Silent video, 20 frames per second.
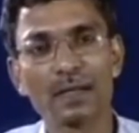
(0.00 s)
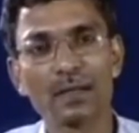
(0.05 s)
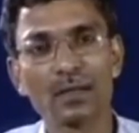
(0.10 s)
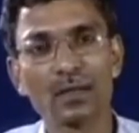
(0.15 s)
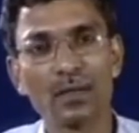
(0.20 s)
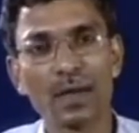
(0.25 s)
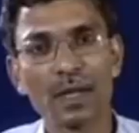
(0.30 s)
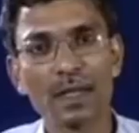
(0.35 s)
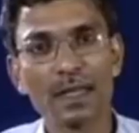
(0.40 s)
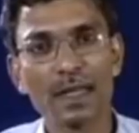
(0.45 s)
So
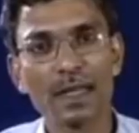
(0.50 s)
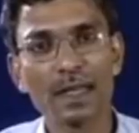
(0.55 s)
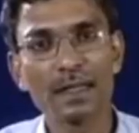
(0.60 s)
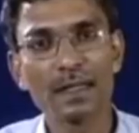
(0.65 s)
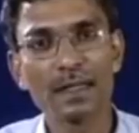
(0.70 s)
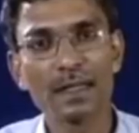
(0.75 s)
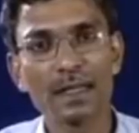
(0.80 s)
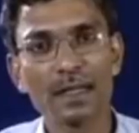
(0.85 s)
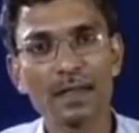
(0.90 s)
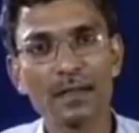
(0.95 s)
when there
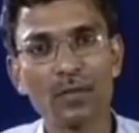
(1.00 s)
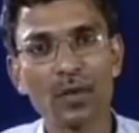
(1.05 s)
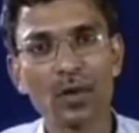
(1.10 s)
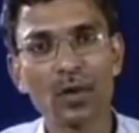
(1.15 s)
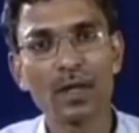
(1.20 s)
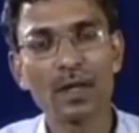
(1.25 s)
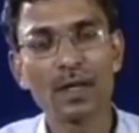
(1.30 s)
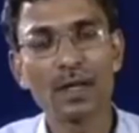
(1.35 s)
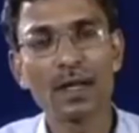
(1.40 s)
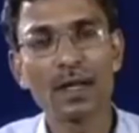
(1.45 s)
is
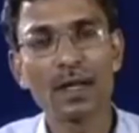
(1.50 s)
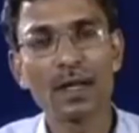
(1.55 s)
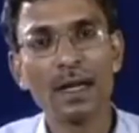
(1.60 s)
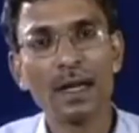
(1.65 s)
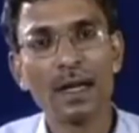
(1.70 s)
water,